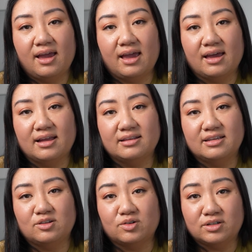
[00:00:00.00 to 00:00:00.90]

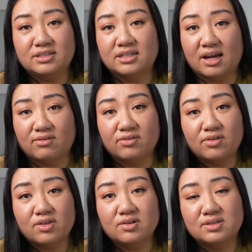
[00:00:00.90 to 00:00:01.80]
And in order to cover
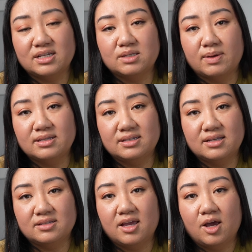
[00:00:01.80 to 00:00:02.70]
for those
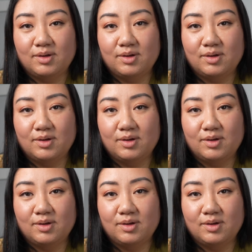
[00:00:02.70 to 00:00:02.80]
expenses,